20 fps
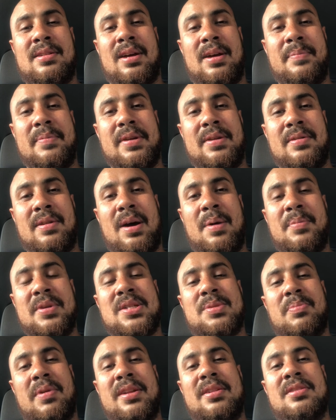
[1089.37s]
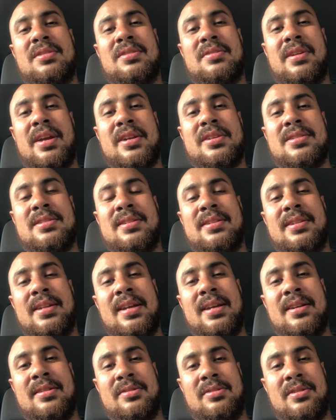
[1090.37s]
I mean, how much money do you actually
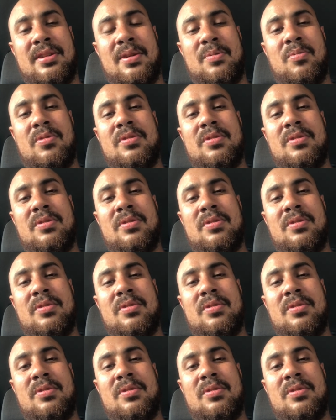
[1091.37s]
need, you know?